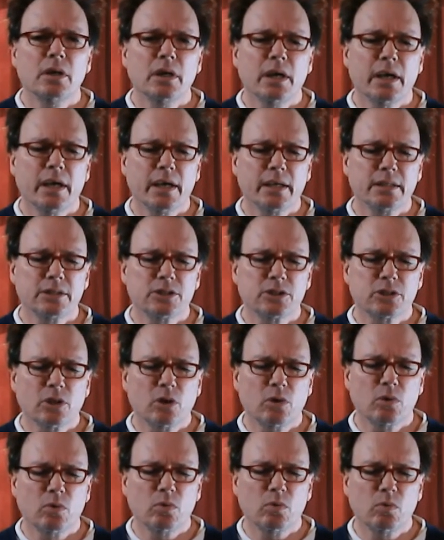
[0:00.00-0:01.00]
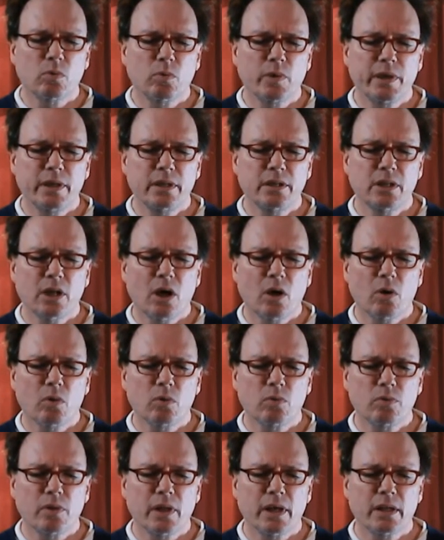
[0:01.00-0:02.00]
And so we
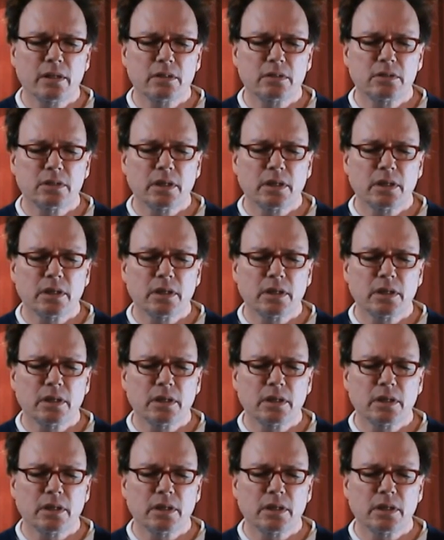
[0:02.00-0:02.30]
know that